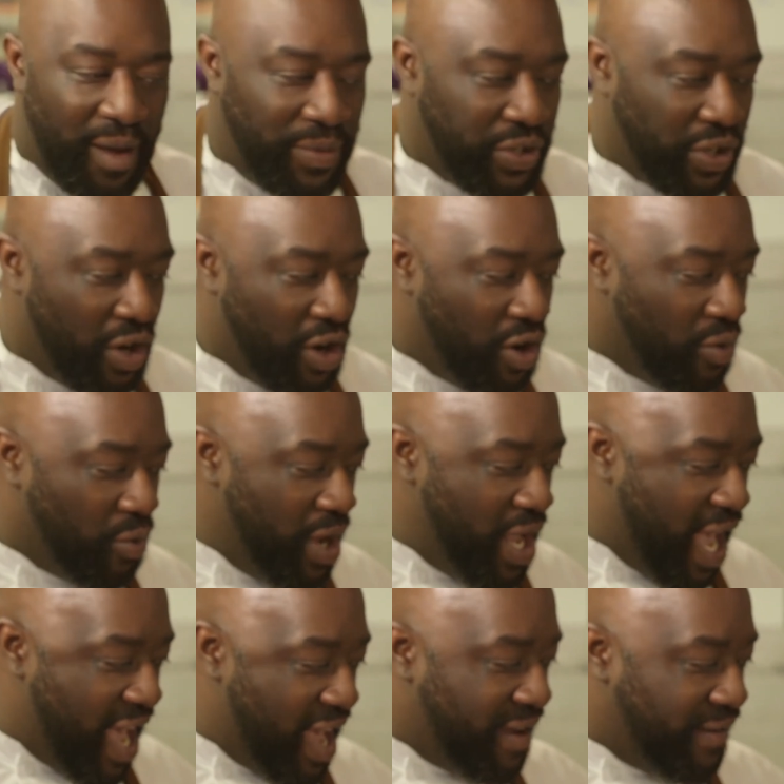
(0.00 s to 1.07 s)
So we
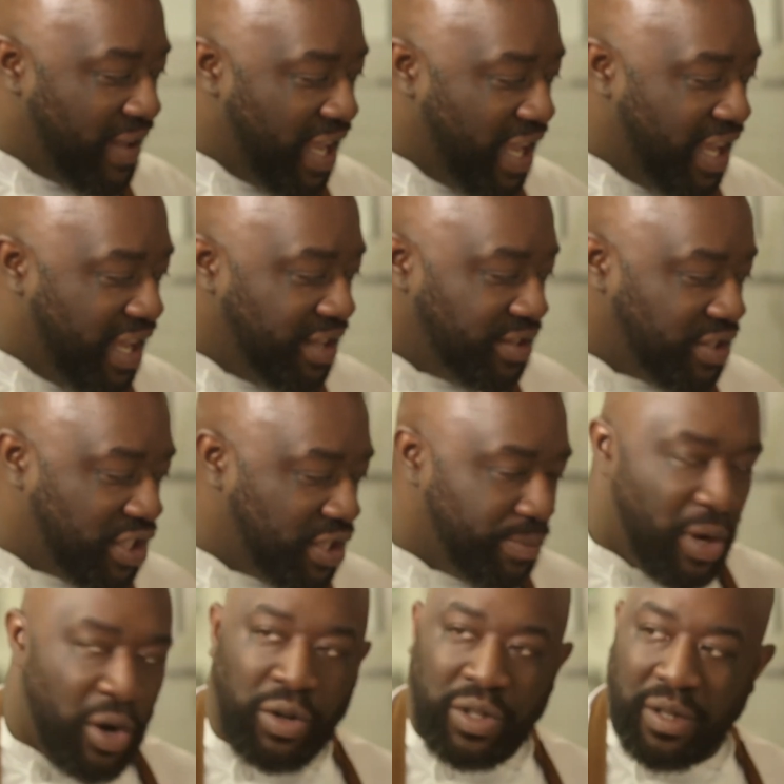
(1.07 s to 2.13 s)
have a
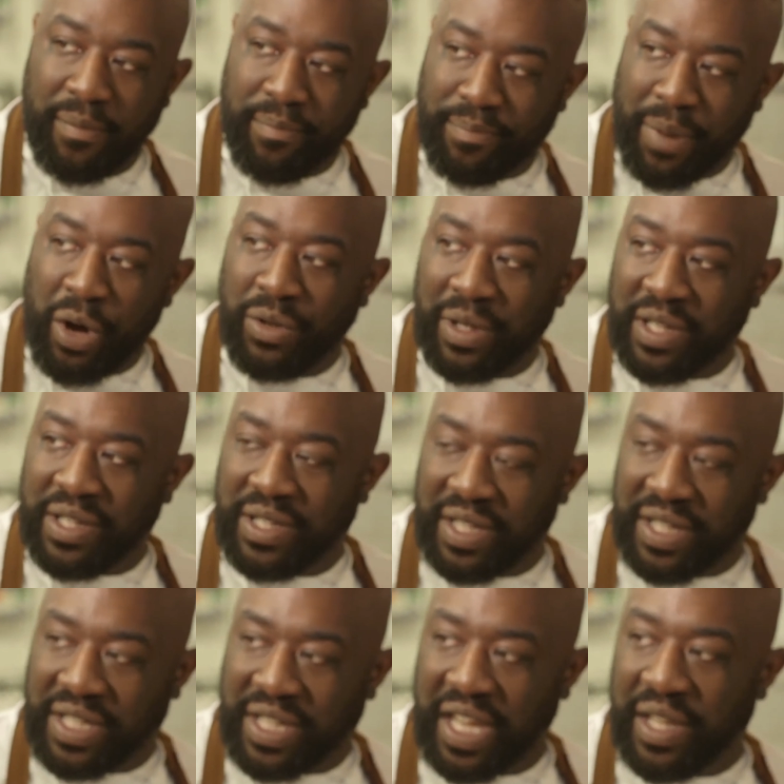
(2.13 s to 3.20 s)
smoked, boneless
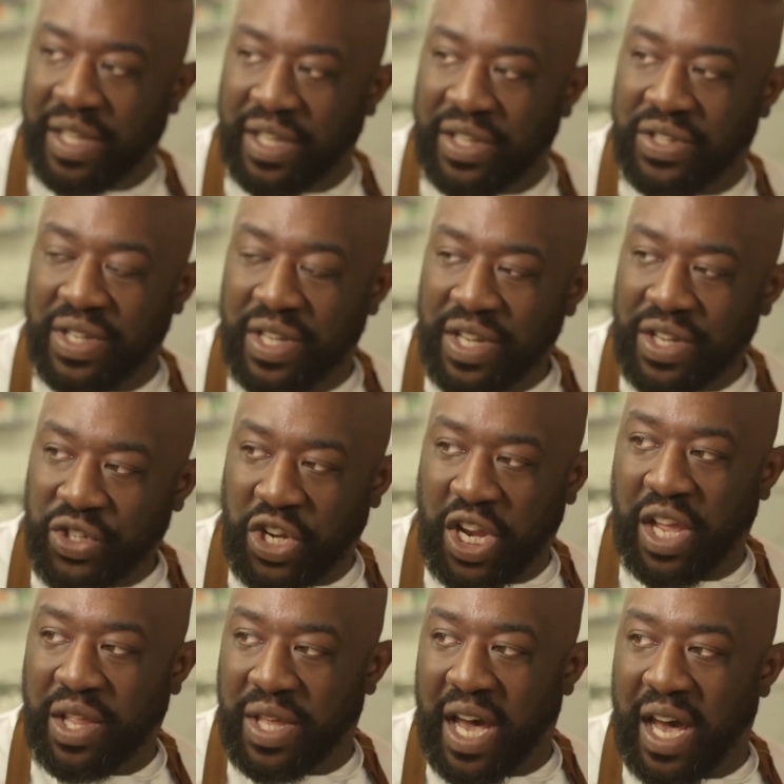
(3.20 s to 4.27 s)
and skinless
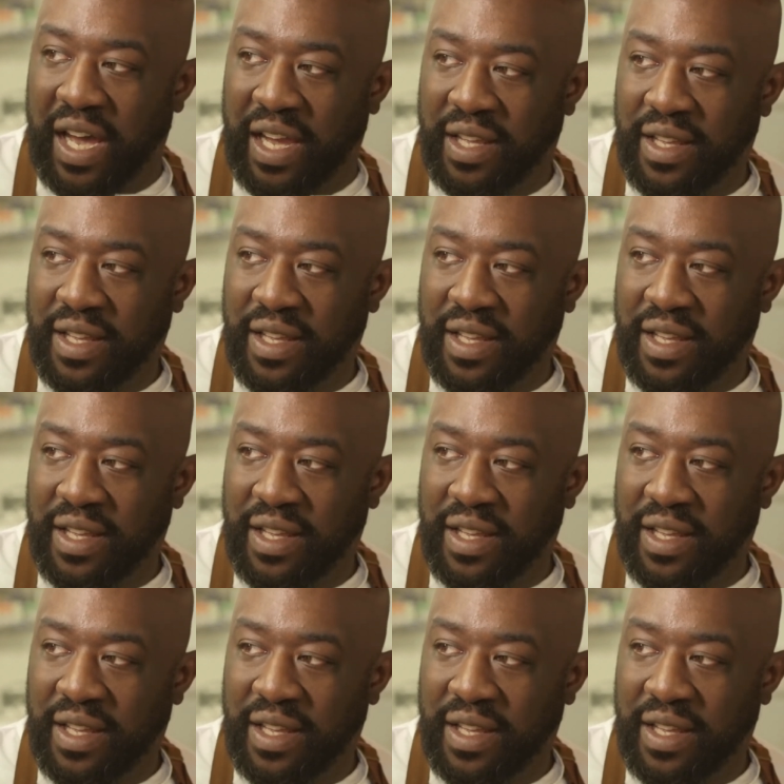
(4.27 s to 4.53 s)
chicken thigh.